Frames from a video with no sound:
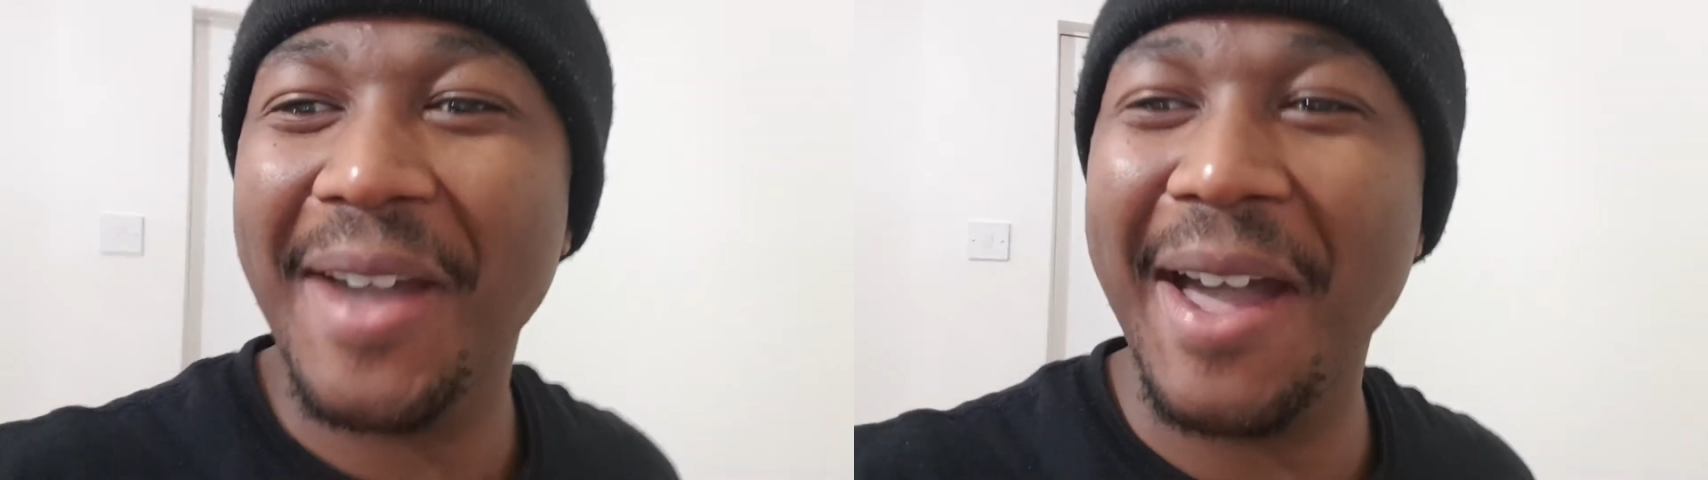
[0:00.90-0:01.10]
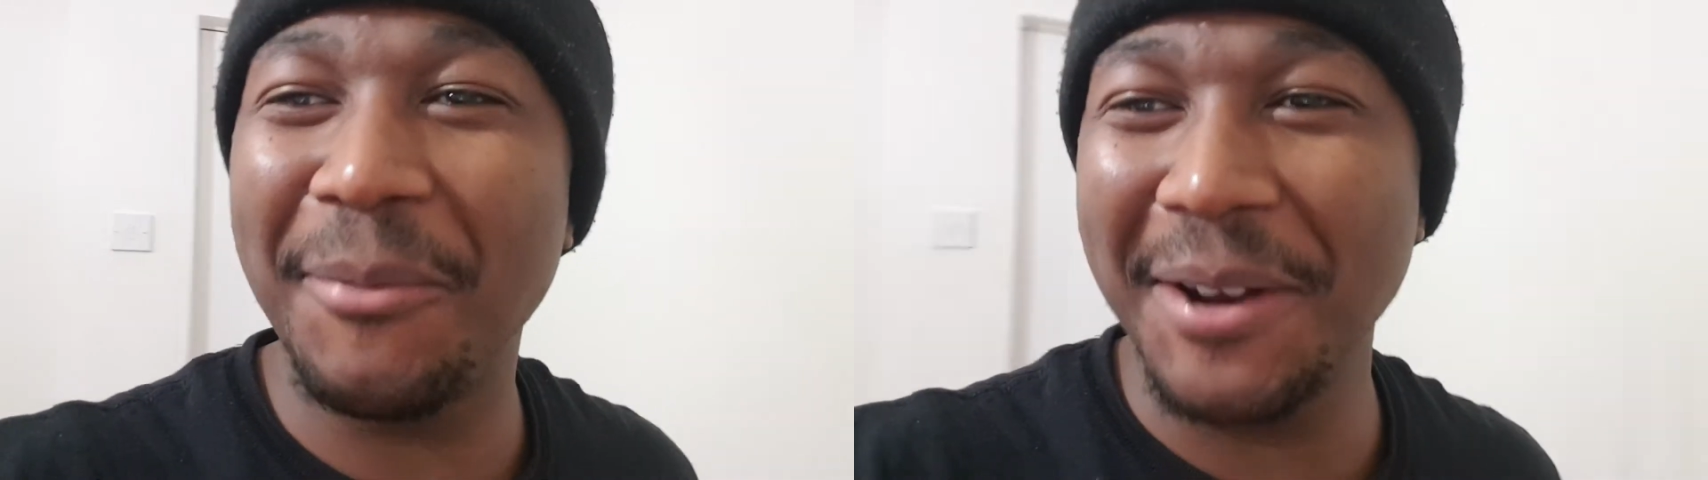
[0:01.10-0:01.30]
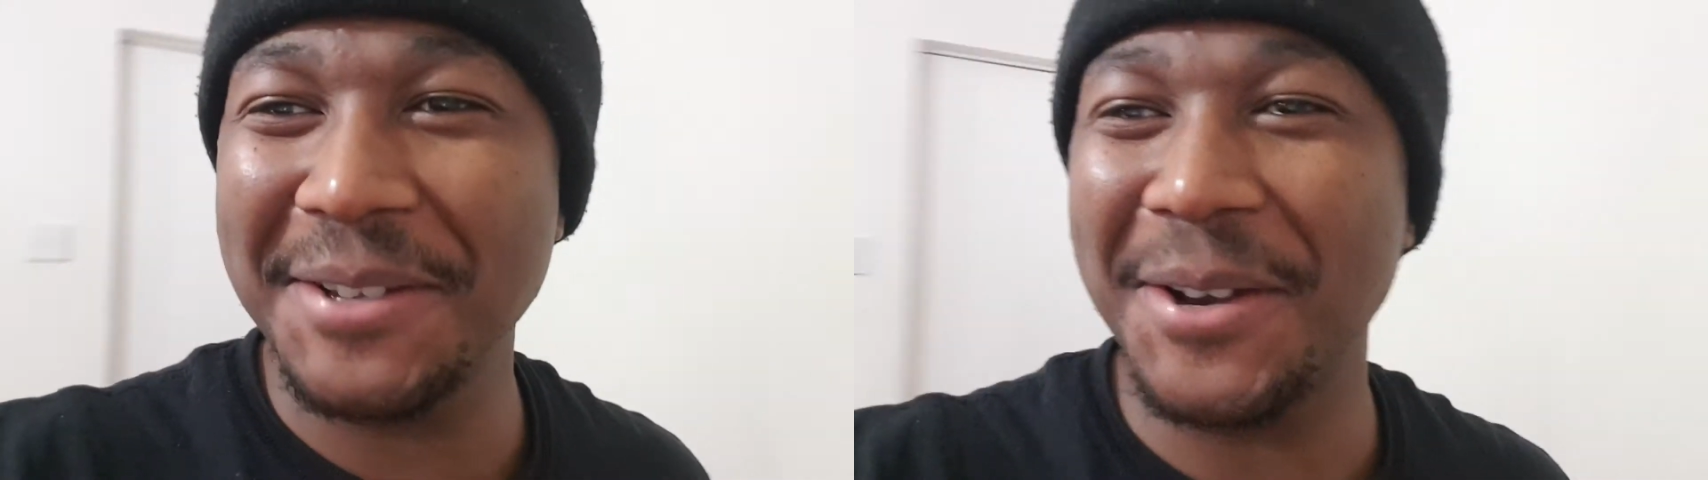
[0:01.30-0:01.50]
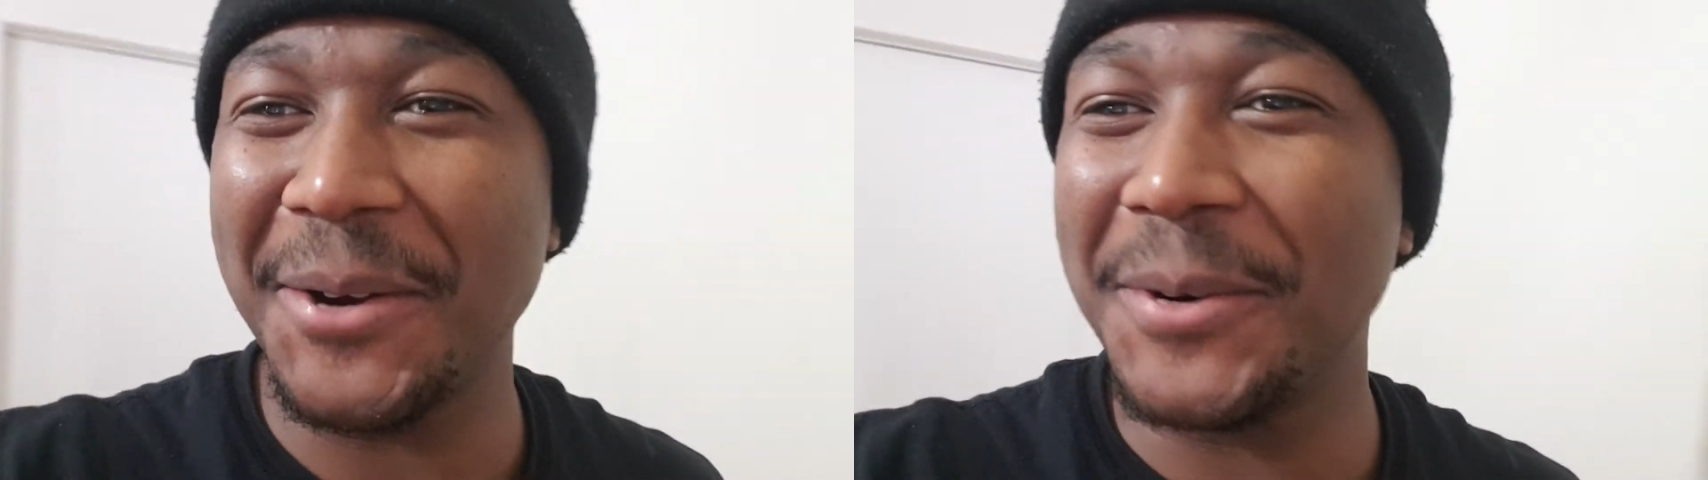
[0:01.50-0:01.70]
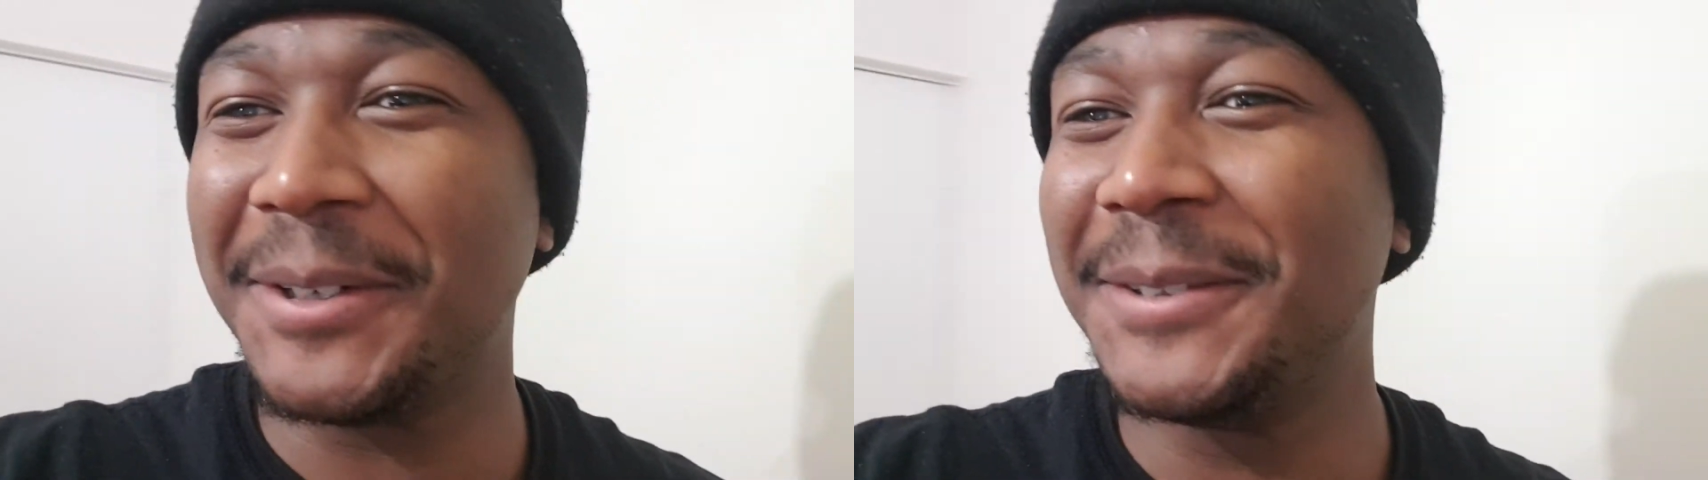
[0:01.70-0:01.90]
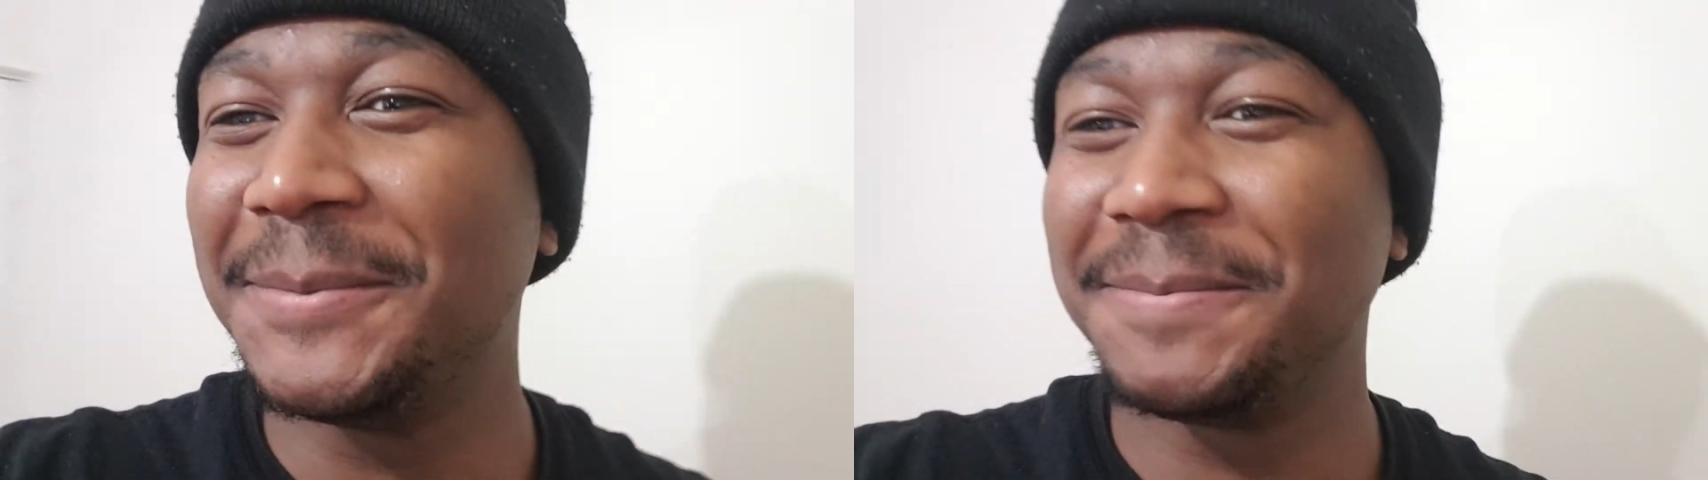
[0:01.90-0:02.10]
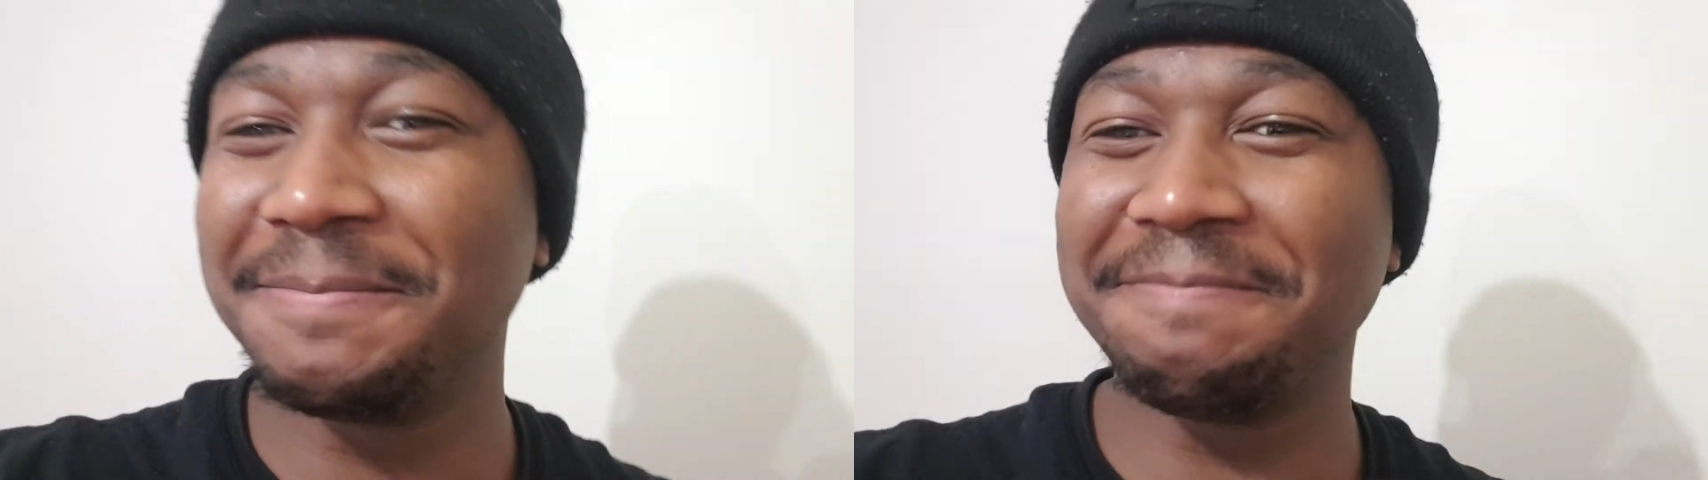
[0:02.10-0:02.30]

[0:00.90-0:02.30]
I'm gonna start a war.